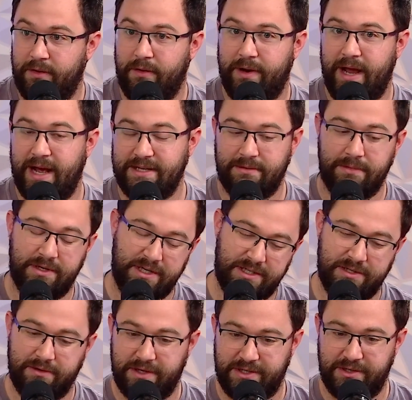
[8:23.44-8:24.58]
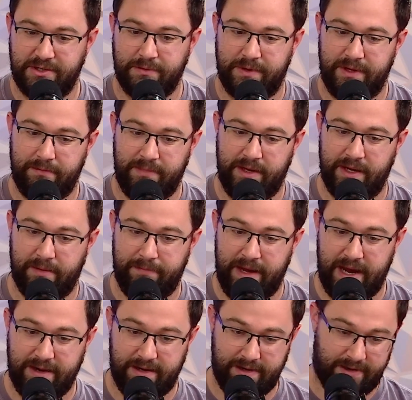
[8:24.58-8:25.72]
it had some logistical issues with it being abandoned